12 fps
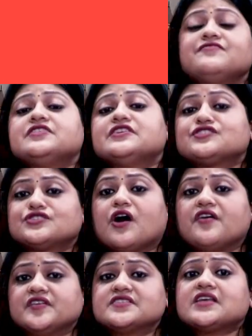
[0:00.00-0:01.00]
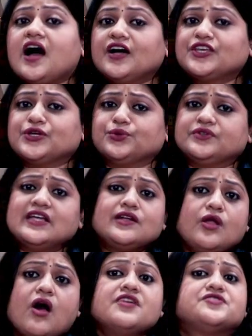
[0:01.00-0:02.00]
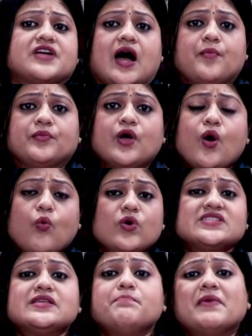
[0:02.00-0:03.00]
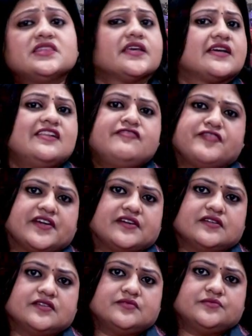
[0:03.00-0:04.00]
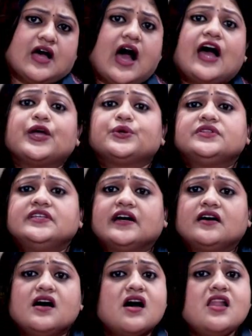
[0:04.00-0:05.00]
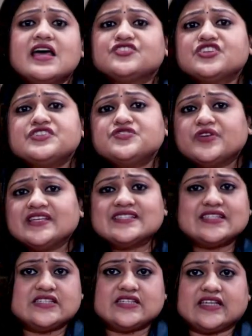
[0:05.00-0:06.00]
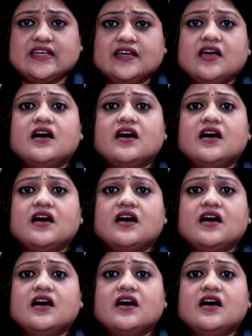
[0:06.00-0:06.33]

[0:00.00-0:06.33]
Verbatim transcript: Left historians argue that Lord Ram was a mythical figure Ayodhya, a legendary city,